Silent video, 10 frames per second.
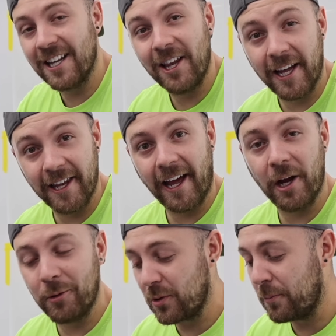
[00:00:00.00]
clear
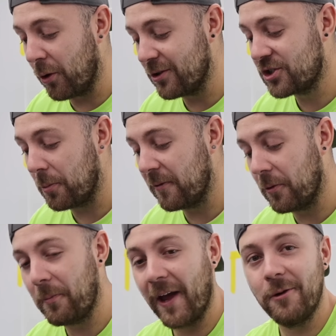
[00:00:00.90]
layer which we put on top of
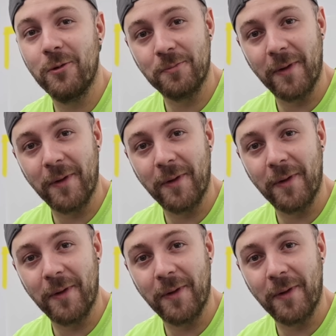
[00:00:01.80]
the paint, which